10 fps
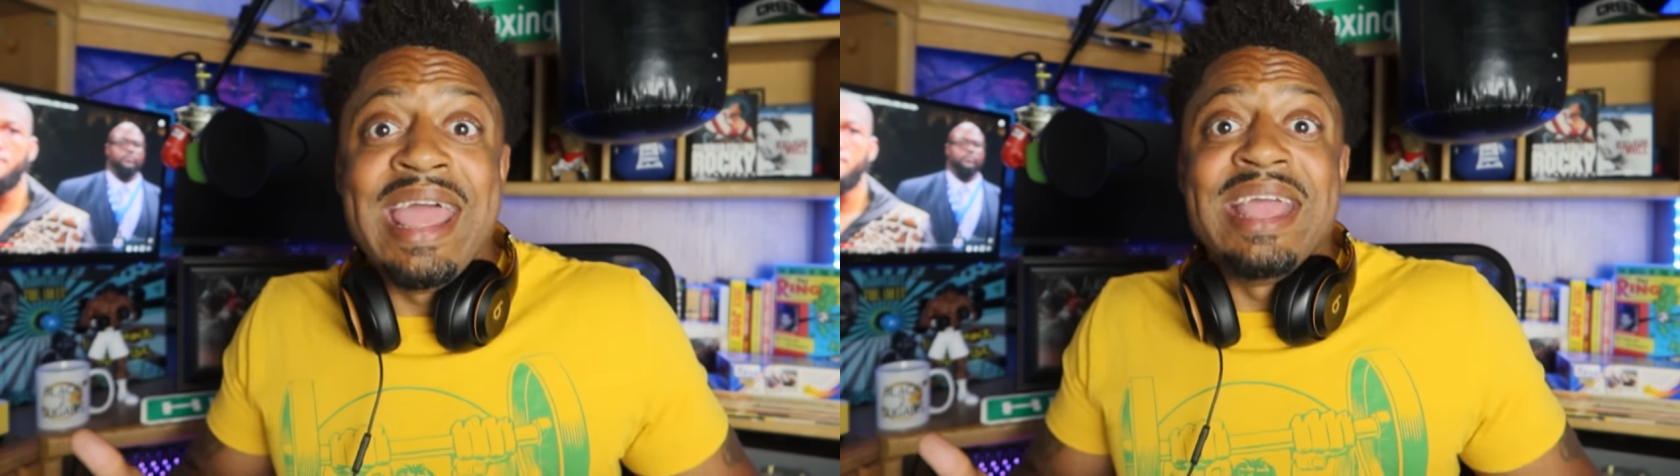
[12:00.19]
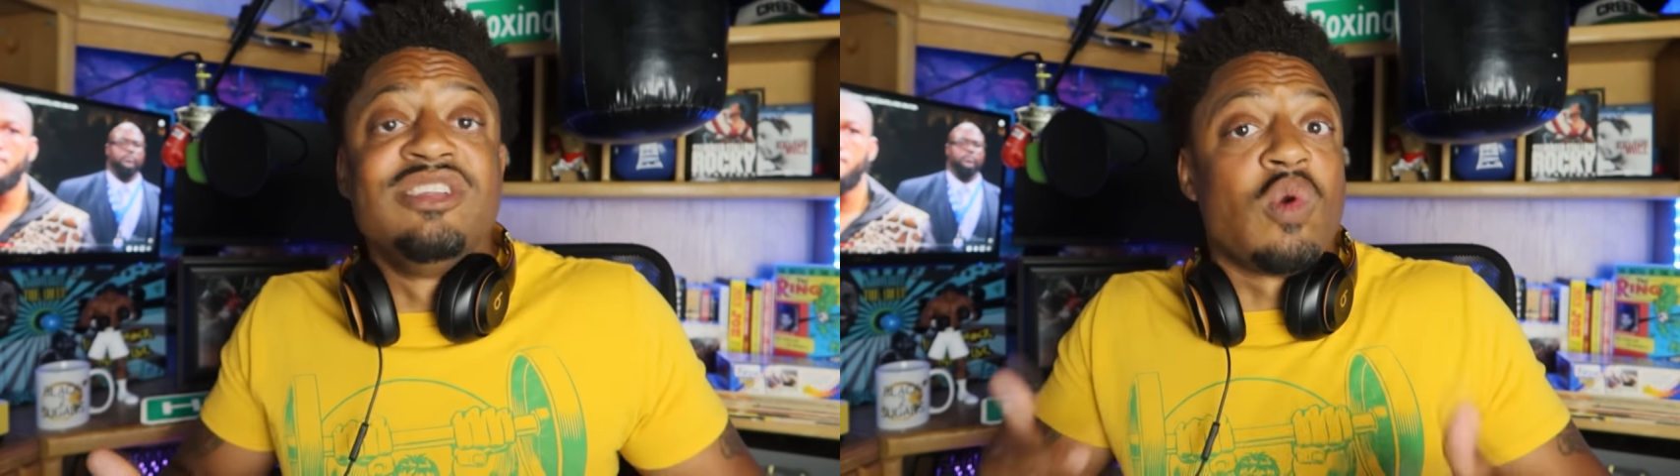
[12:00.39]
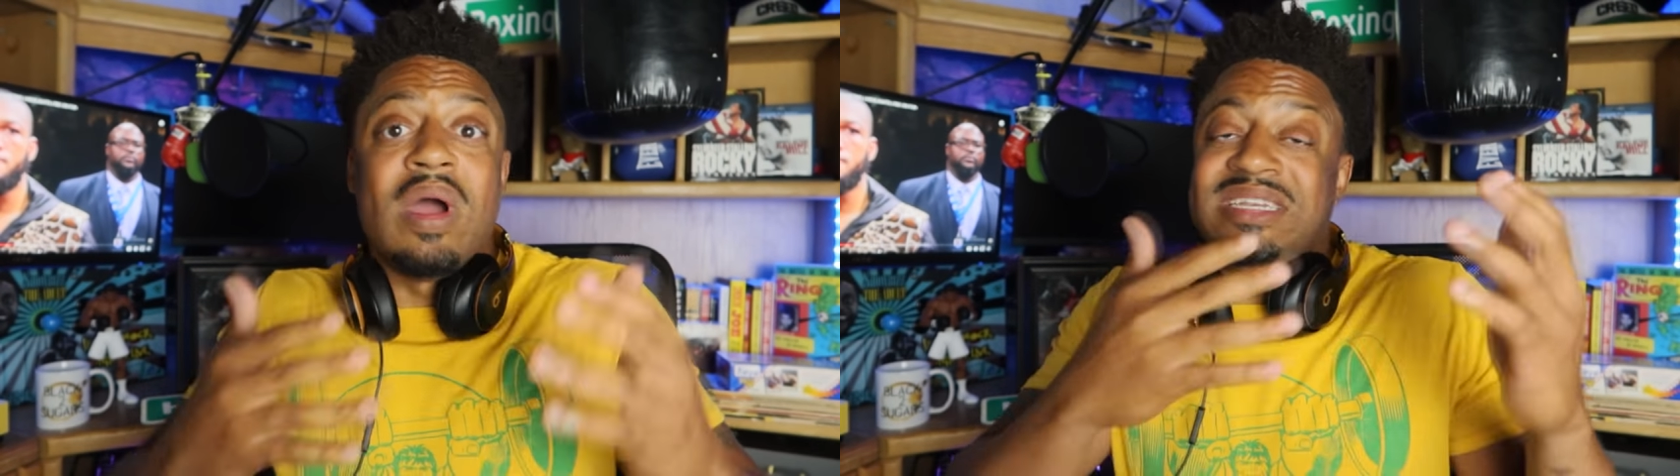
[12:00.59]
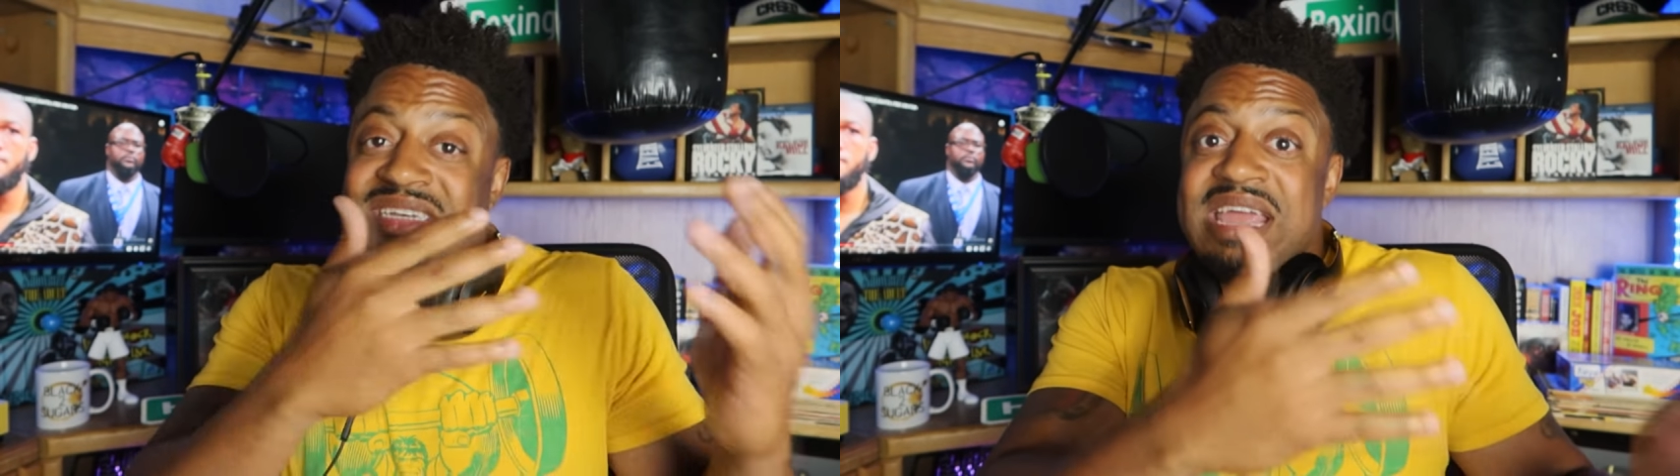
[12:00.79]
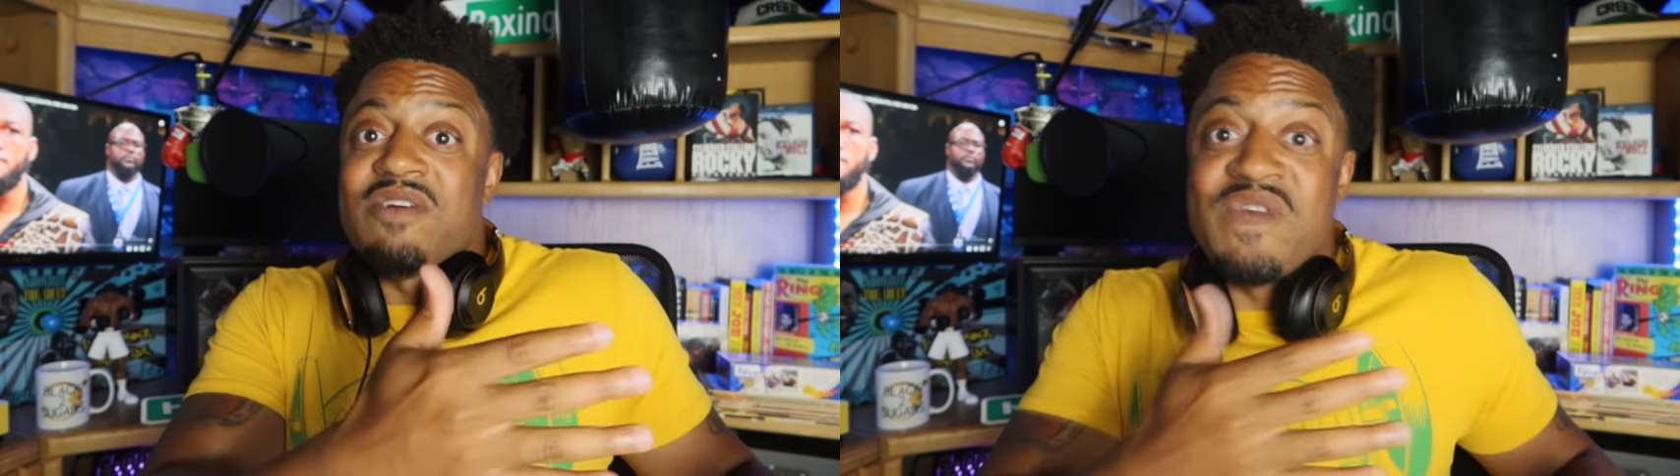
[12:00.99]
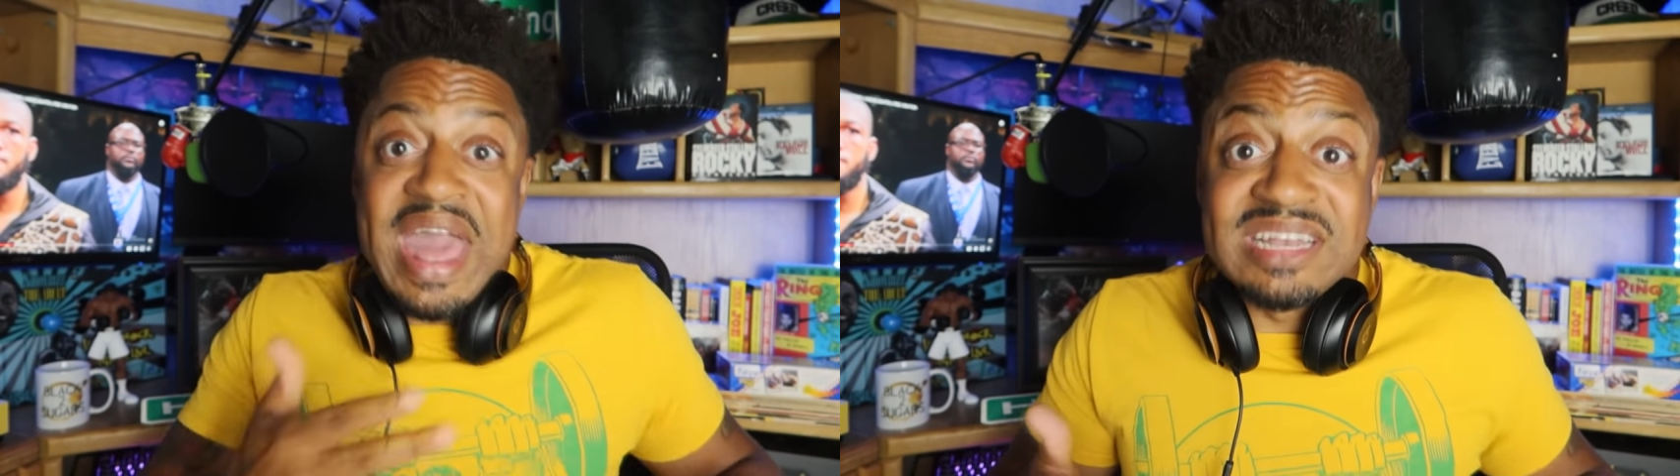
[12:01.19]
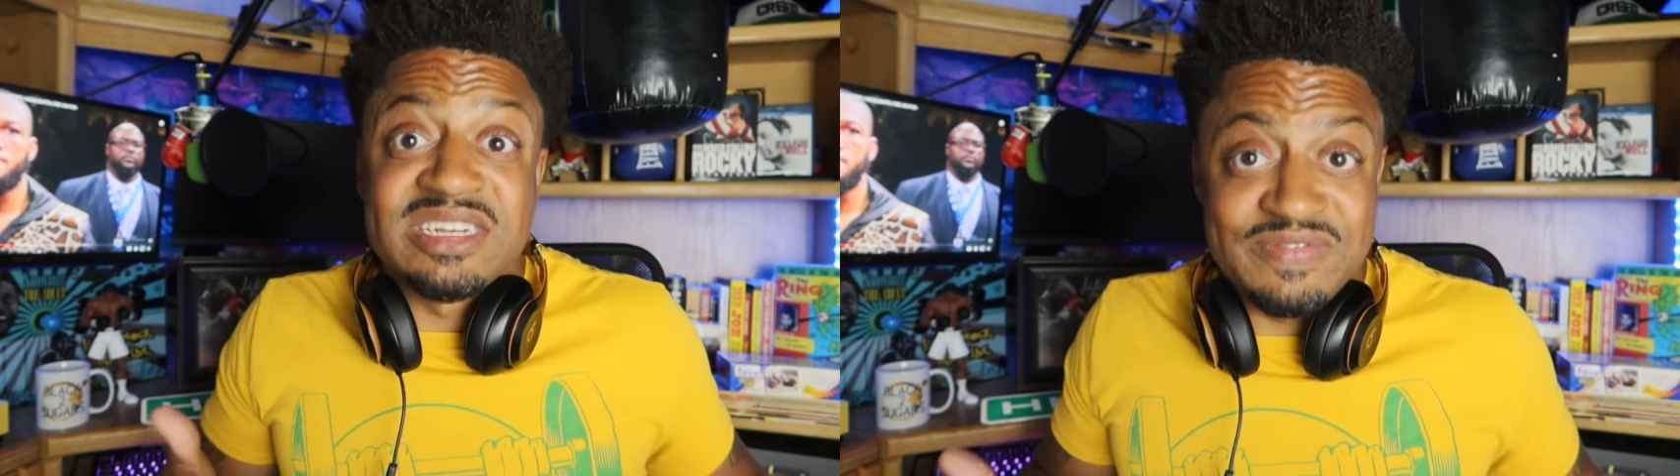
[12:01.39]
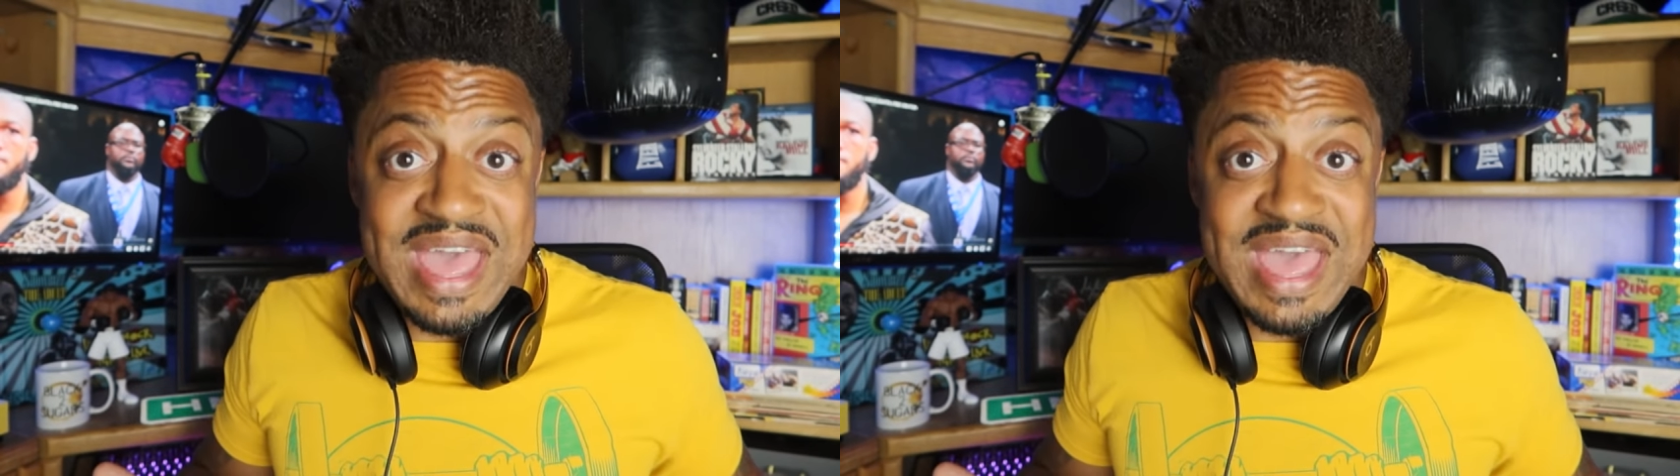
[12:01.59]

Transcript: he's going to take advantage of